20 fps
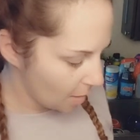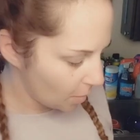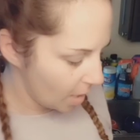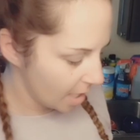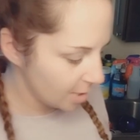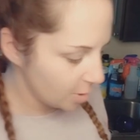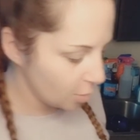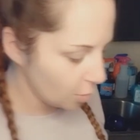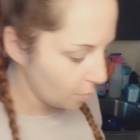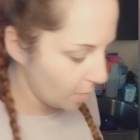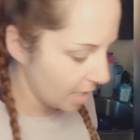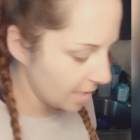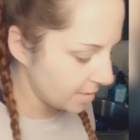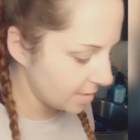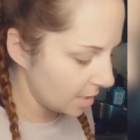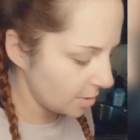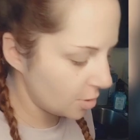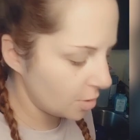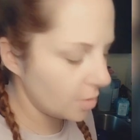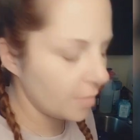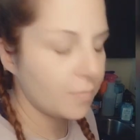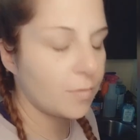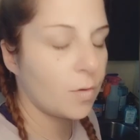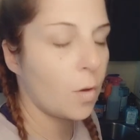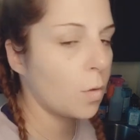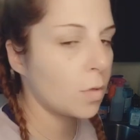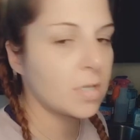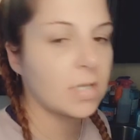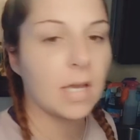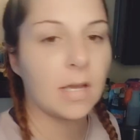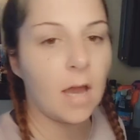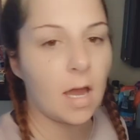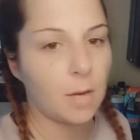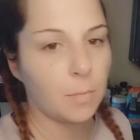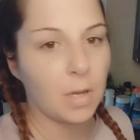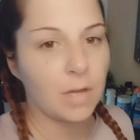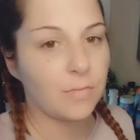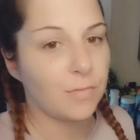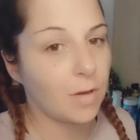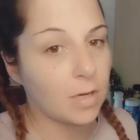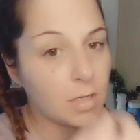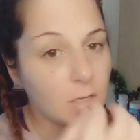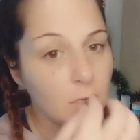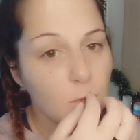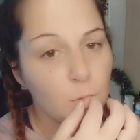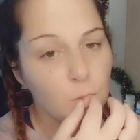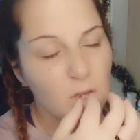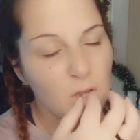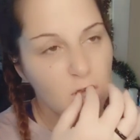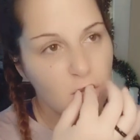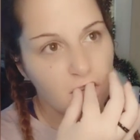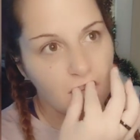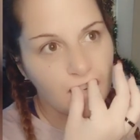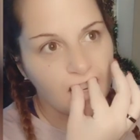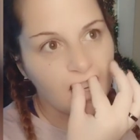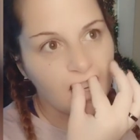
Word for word: is how I do my denture. And of course, I got it my frenulum.